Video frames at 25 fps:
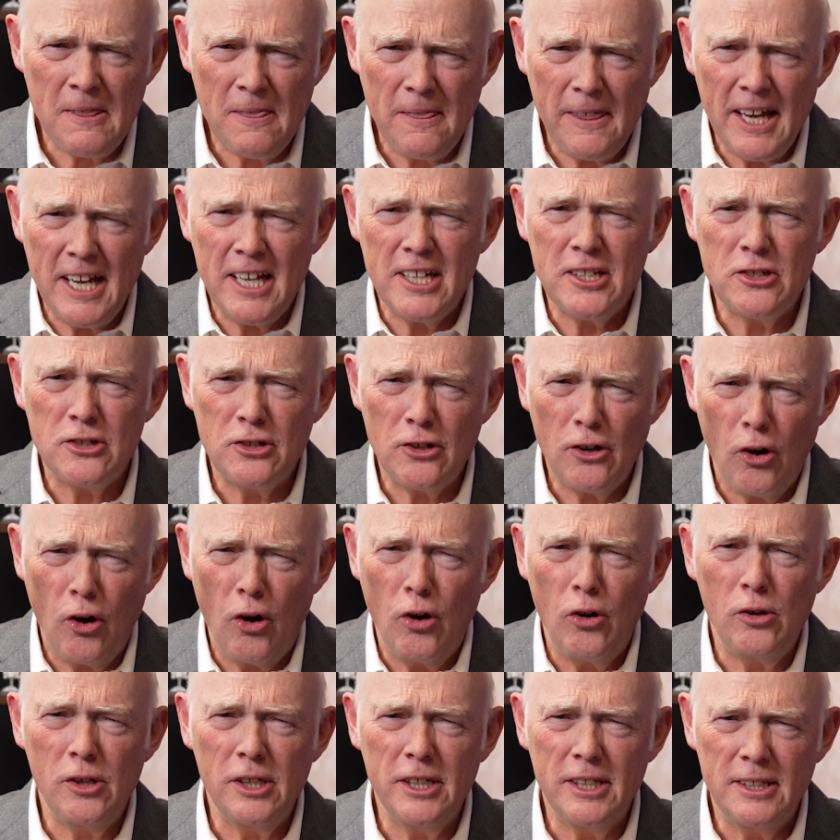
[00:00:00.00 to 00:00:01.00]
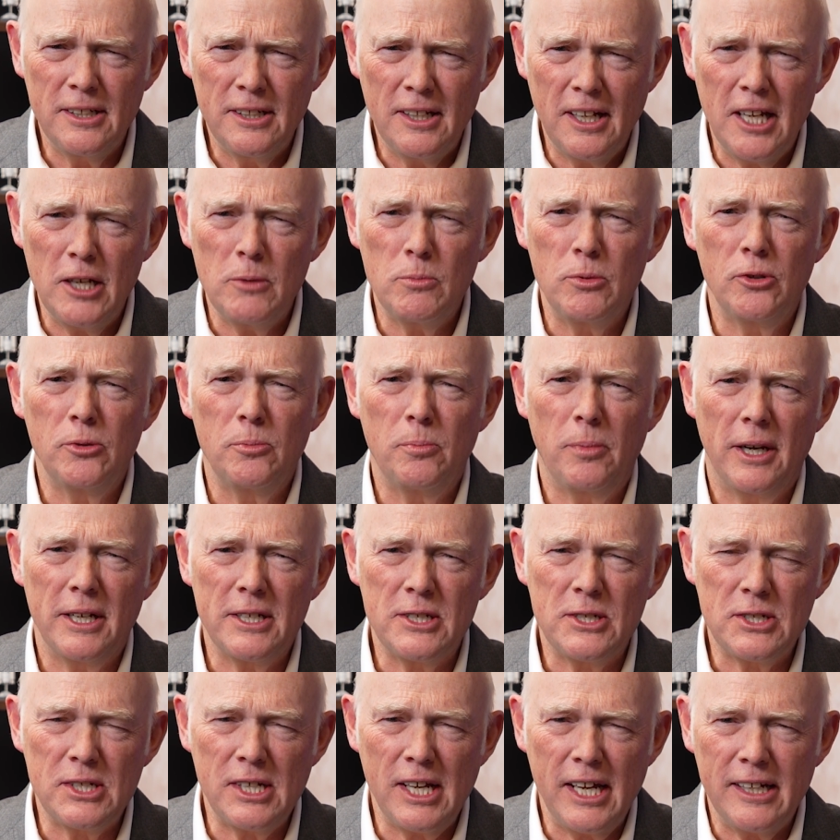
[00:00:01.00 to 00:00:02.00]
that's all enabled by
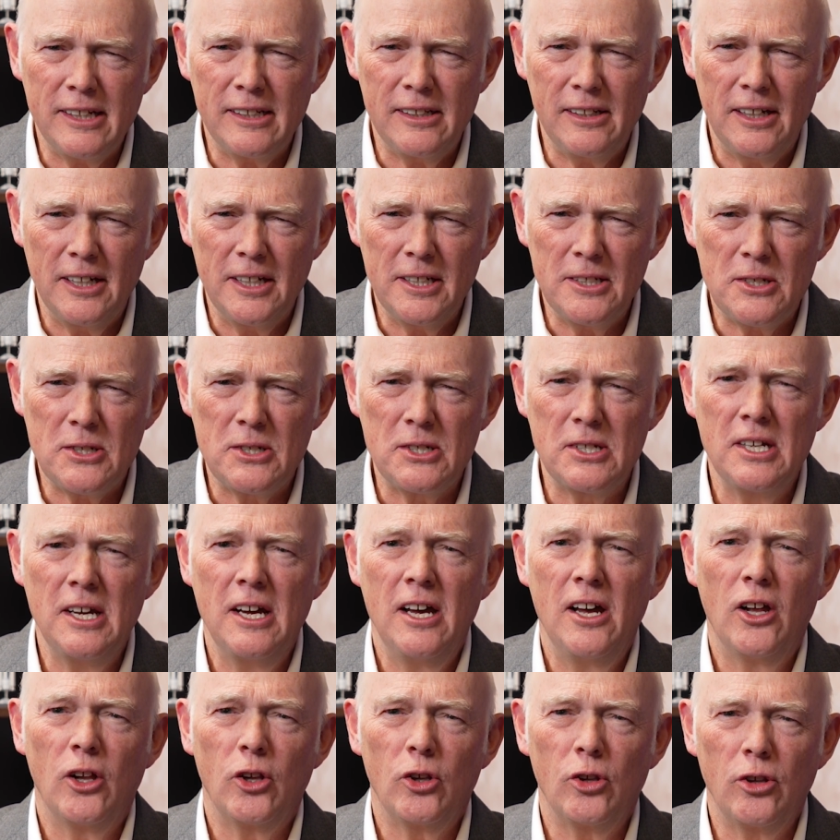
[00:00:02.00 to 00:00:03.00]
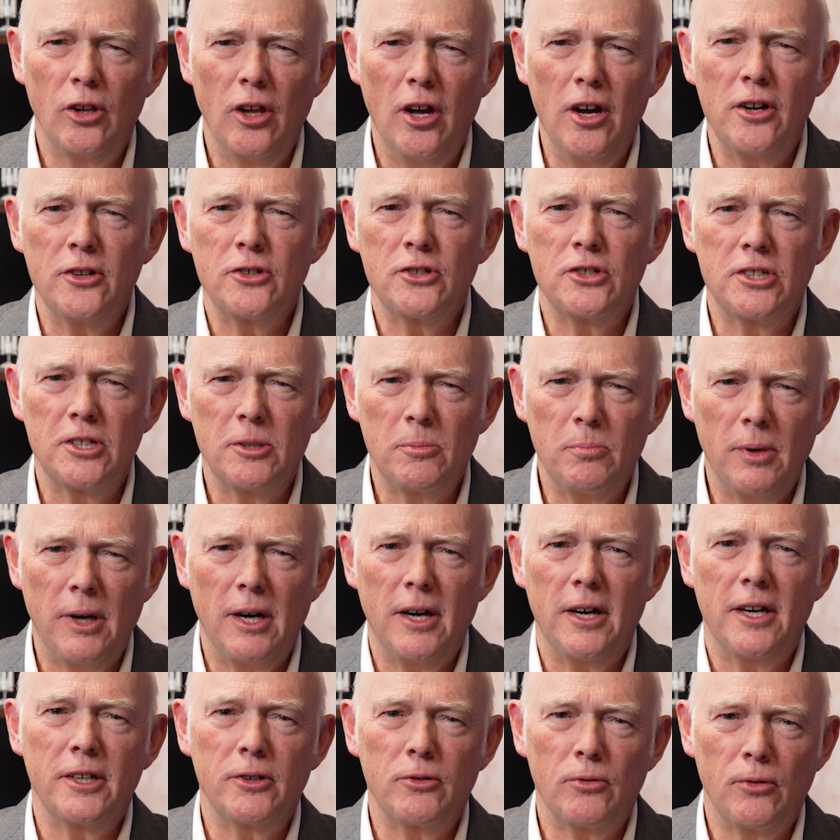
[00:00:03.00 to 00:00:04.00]
satellites launched
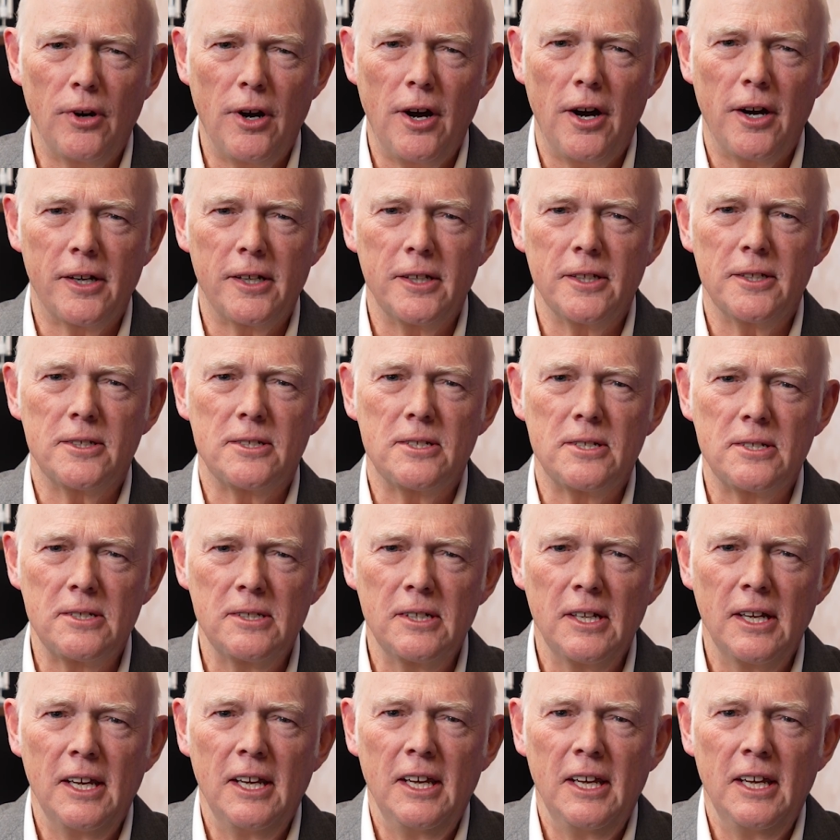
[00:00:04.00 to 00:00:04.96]
by rockets.